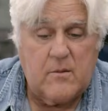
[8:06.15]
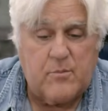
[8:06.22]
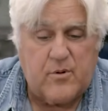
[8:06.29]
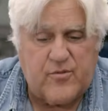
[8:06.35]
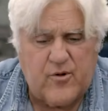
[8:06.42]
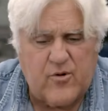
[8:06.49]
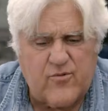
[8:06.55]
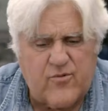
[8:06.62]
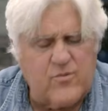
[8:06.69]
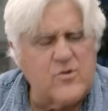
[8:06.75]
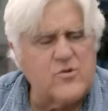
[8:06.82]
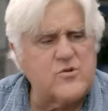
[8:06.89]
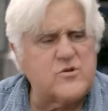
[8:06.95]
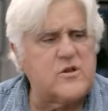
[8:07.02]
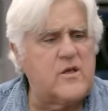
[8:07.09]
But those were
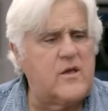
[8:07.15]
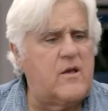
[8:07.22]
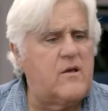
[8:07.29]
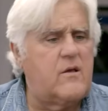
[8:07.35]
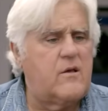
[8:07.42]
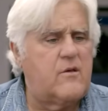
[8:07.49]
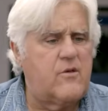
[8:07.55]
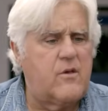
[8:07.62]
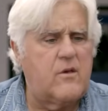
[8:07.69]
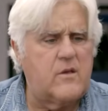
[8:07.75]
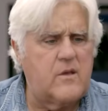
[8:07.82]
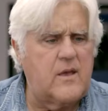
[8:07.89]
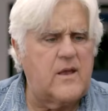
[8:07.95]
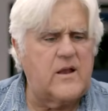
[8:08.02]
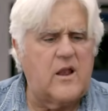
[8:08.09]
usually
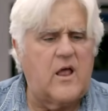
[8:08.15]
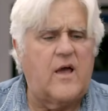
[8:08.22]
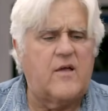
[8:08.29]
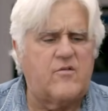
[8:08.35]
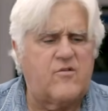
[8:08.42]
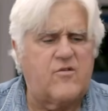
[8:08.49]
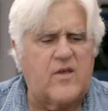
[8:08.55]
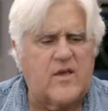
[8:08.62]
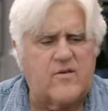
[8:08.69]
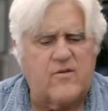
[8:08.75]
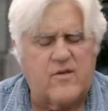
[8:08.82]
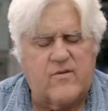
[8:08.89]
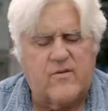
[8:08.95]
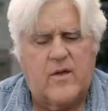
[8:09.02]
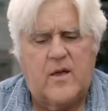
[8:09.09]
inline
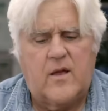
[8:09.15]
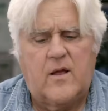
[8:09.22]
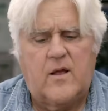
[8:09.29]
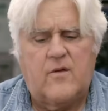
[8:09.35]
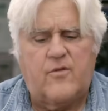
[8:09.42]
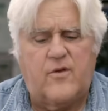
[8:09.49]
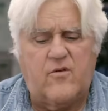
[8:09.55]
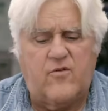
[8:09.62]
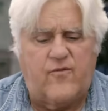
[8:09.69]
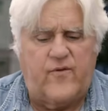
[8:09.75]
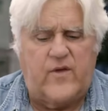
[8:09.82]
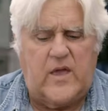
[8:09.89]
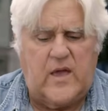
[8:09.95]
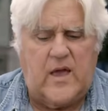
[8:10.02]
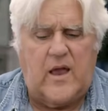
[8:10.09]
sixes. This
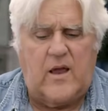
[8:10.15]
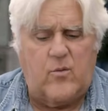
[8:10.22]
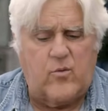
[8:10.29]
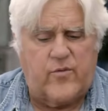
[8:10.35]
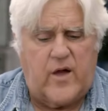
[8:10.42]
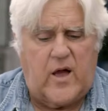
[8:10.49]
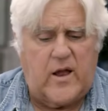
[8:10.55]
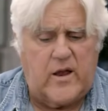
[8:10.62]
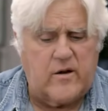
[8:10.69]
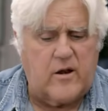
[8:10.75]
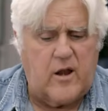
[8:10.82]
V eight with iron